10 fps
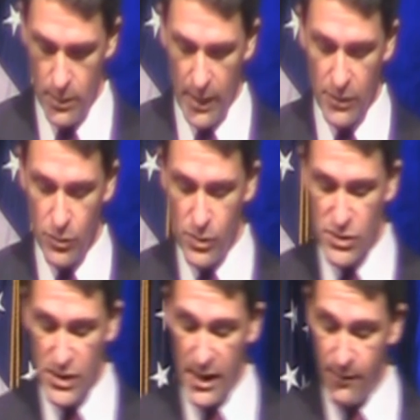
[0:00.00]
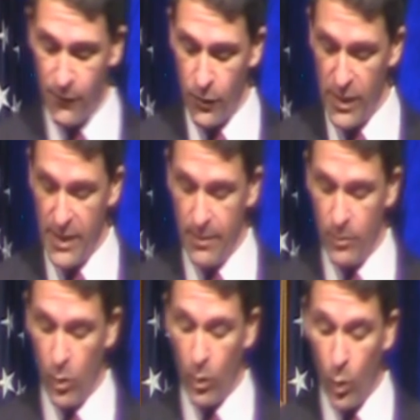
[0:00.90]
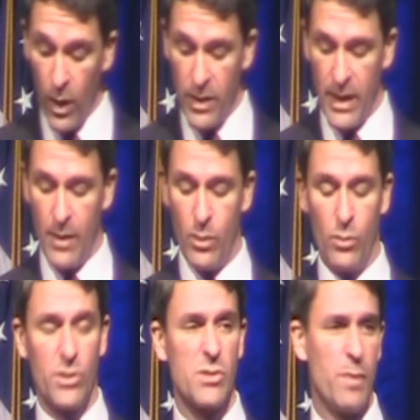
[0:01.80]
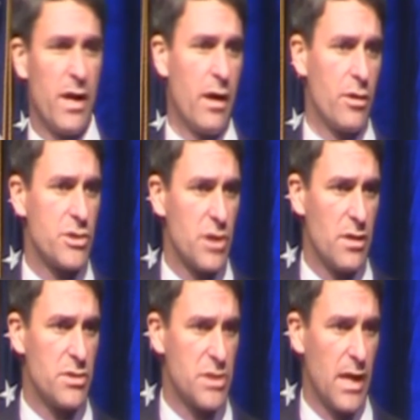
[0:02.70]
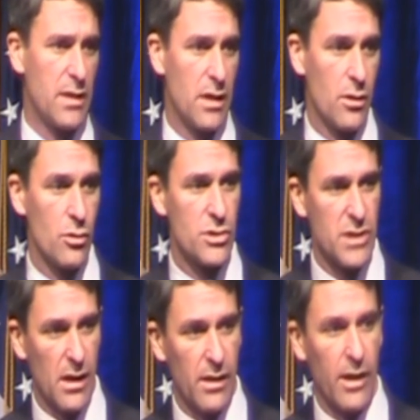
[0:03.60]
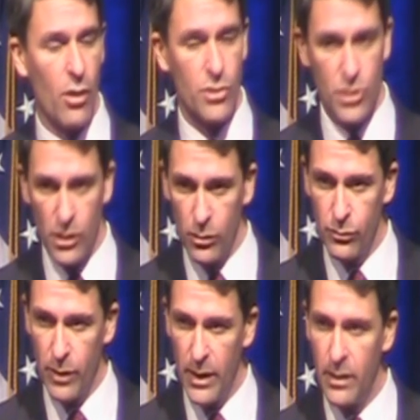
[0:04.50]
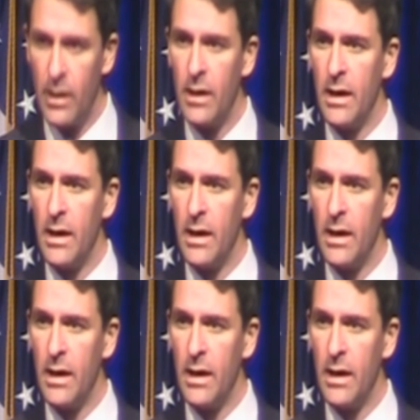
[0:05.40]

And do the same for them. Or one day we will spend our sunset years telling our children